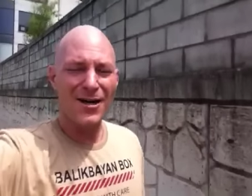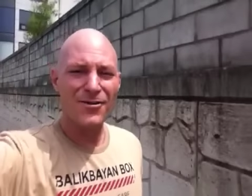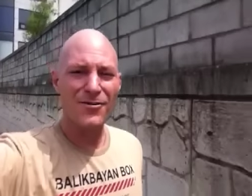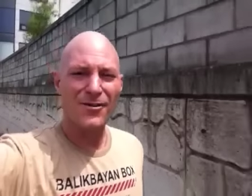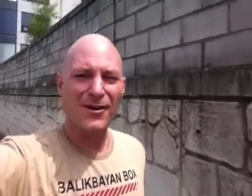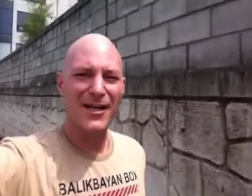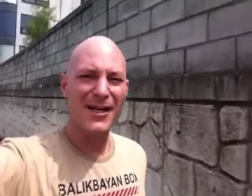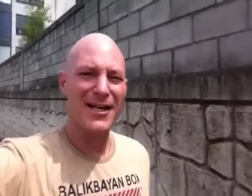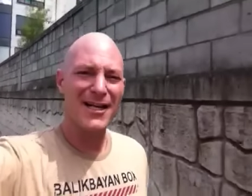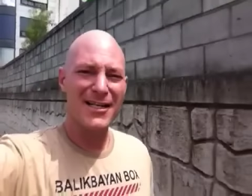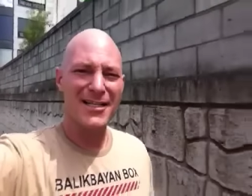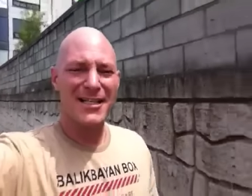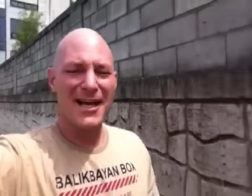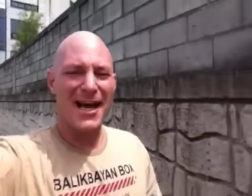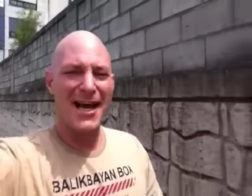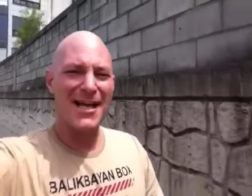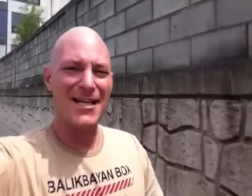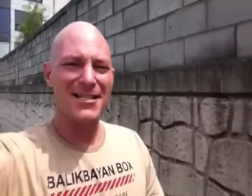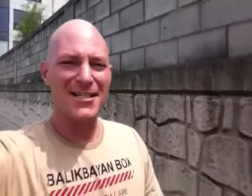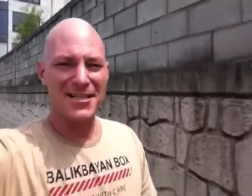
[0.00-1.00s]
Greetings
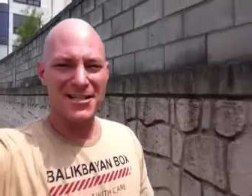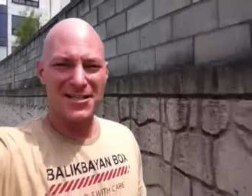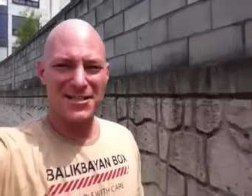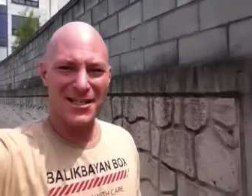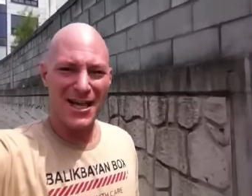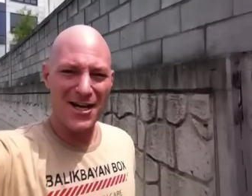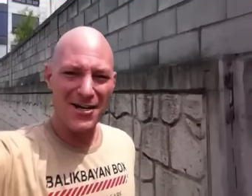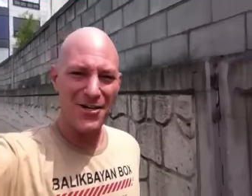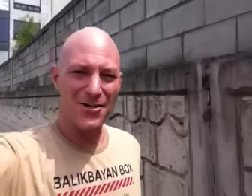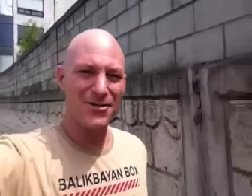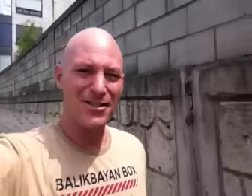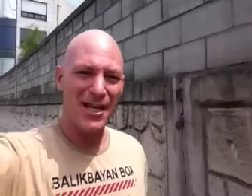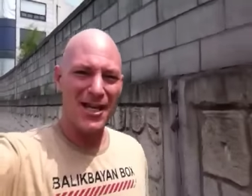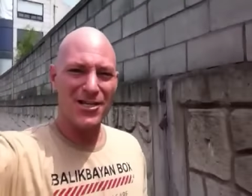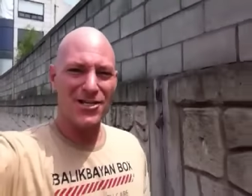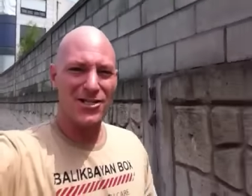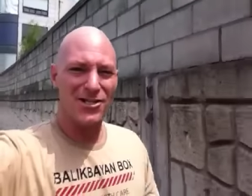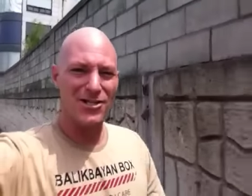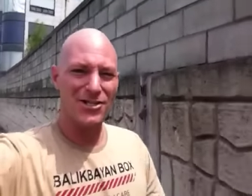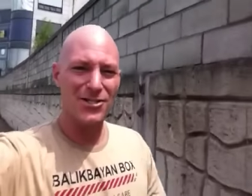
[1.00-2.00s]
and
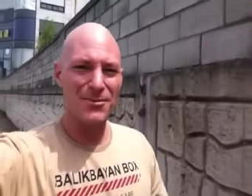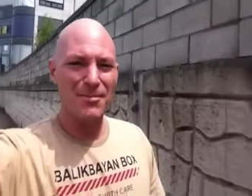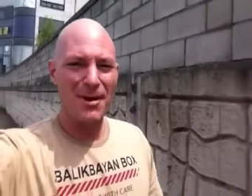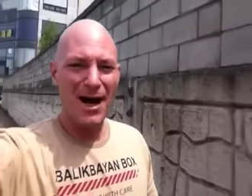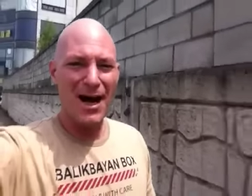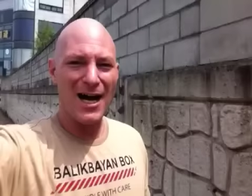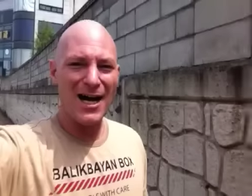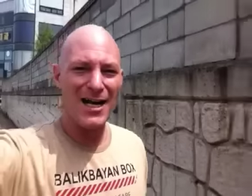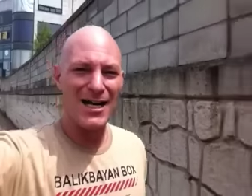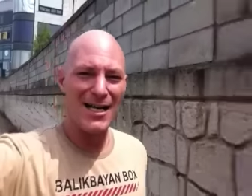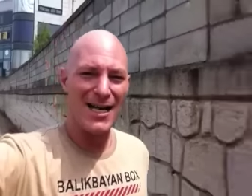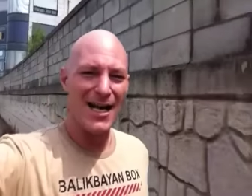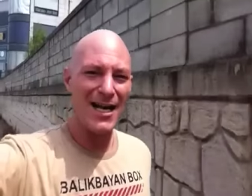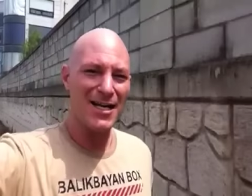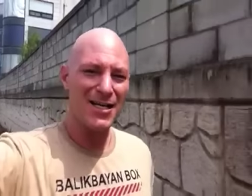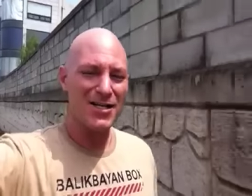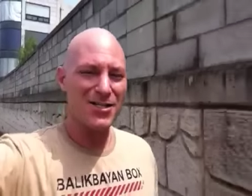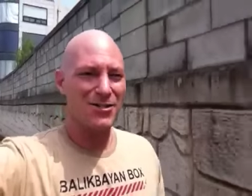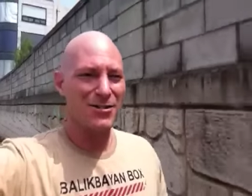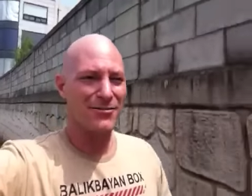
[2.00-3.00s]
salutations, my
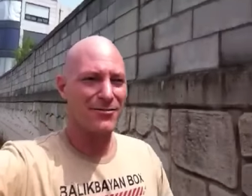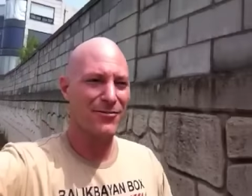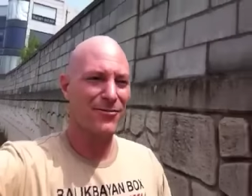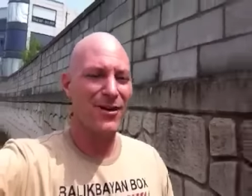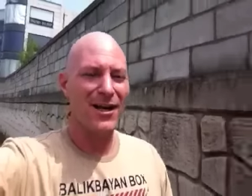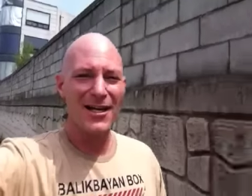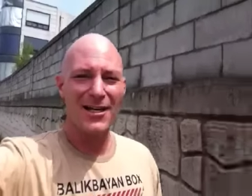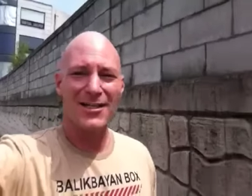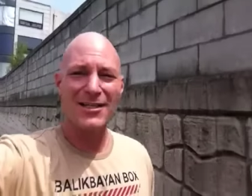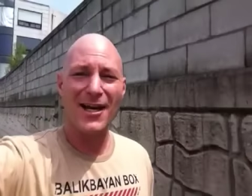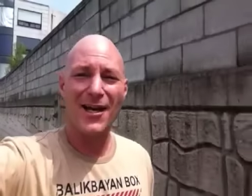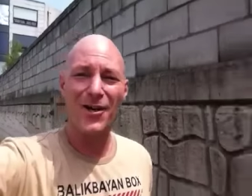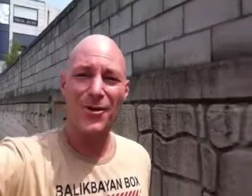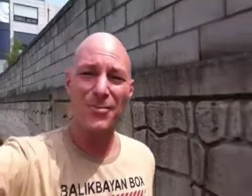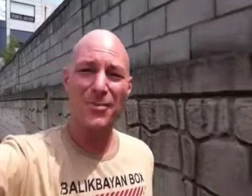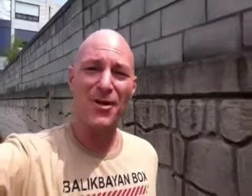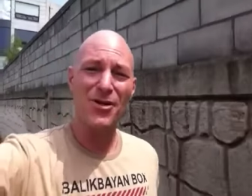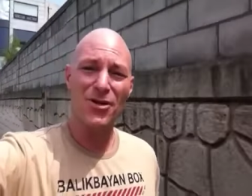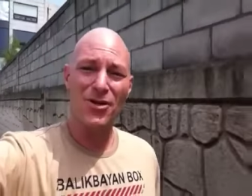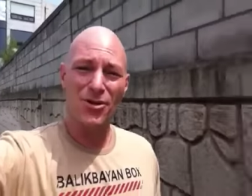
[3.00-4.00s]
excellent friends. I
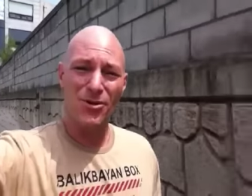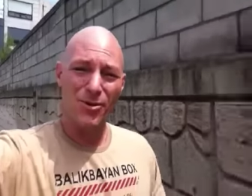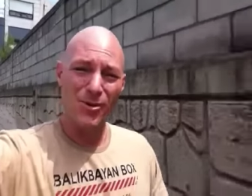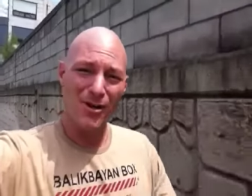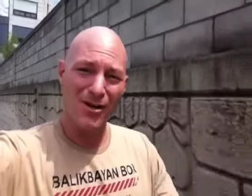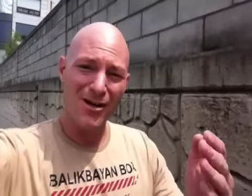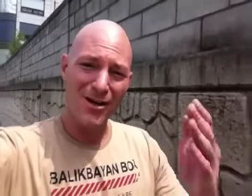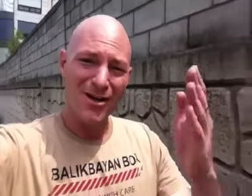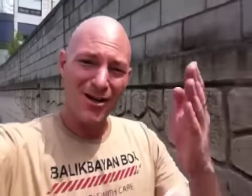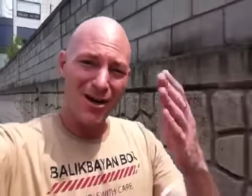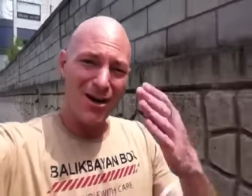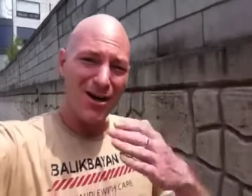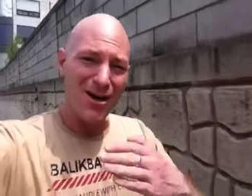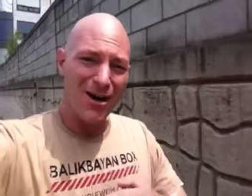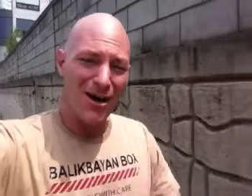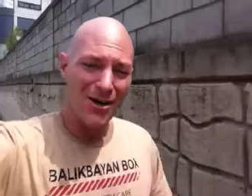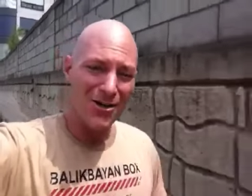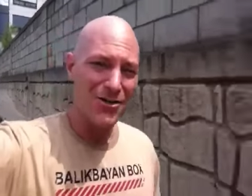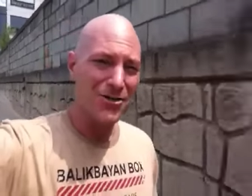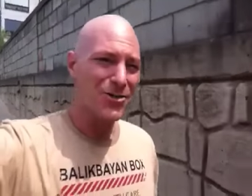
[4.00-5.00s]
hope that you
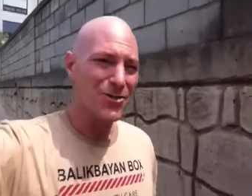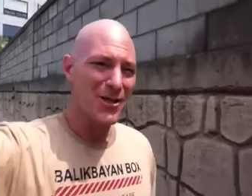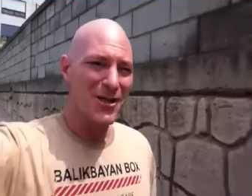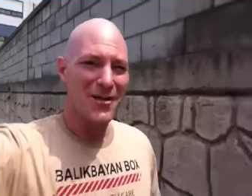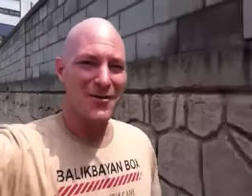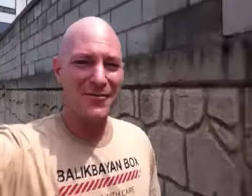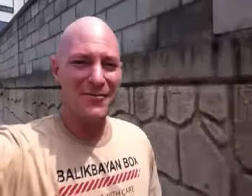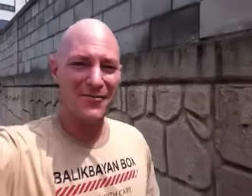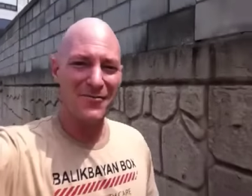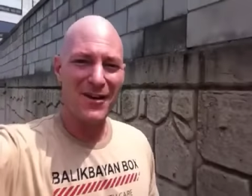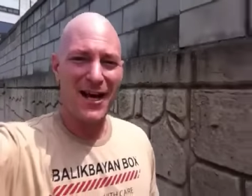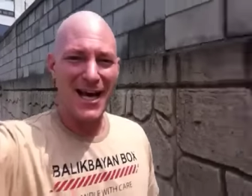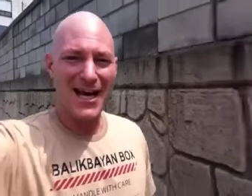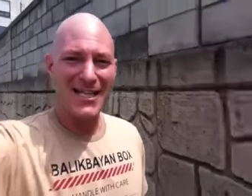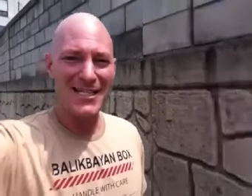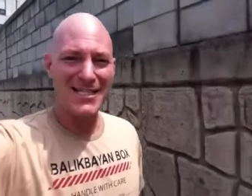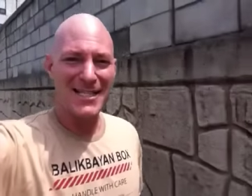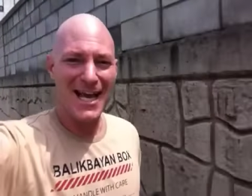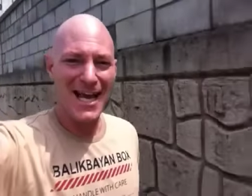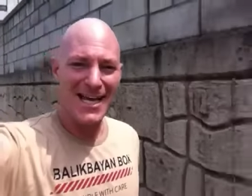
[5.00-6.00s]
are doing
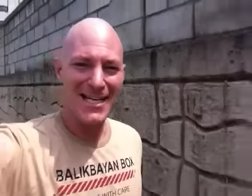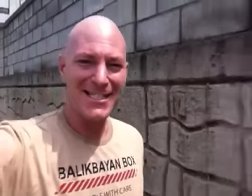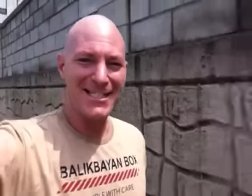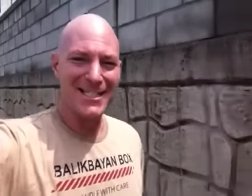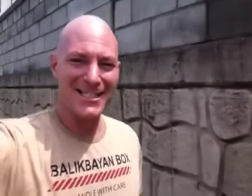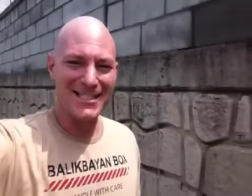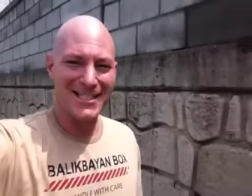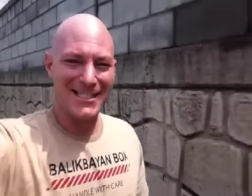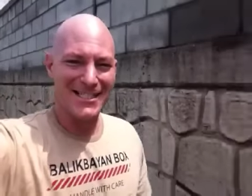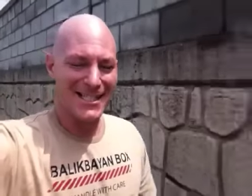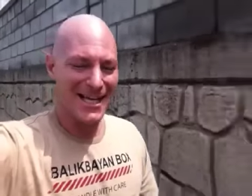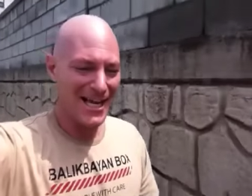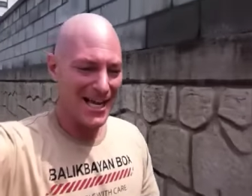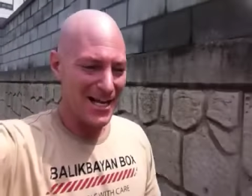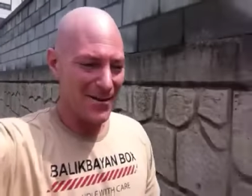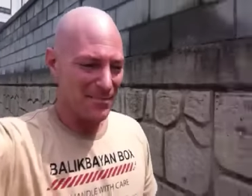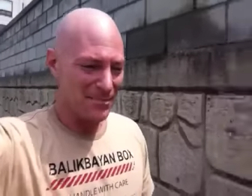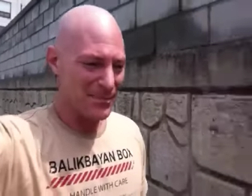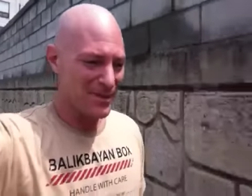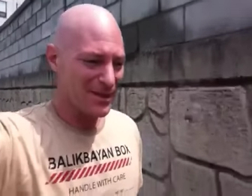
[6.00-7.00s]
fantastic
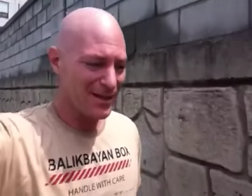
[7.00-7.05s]
today.